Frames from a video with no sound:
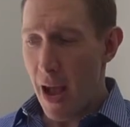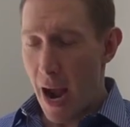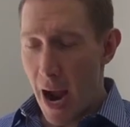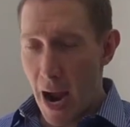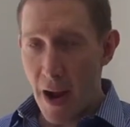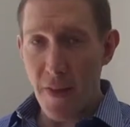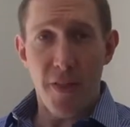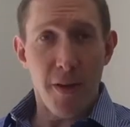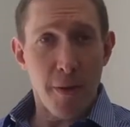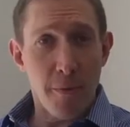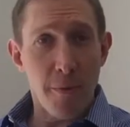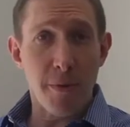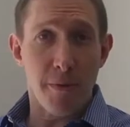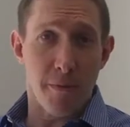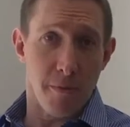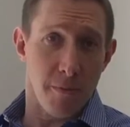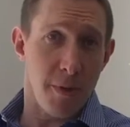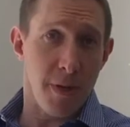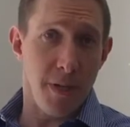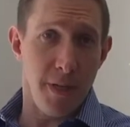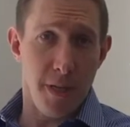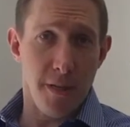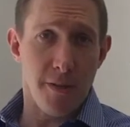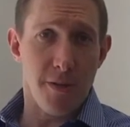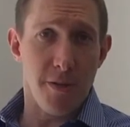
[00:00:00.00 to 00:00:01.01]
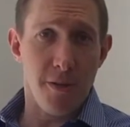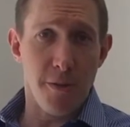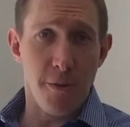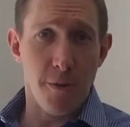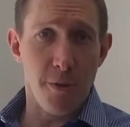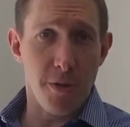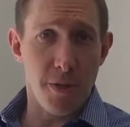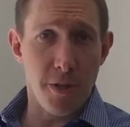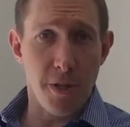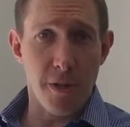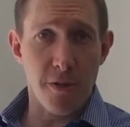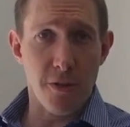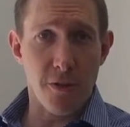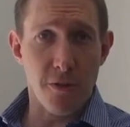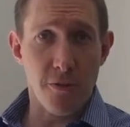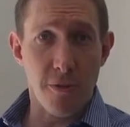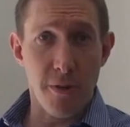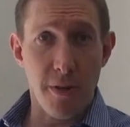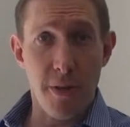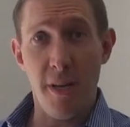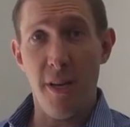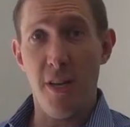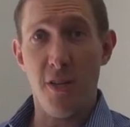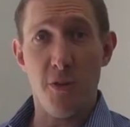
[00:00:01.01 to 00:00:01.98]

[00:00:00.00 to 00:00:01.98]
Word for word: I think what we need to do as the industry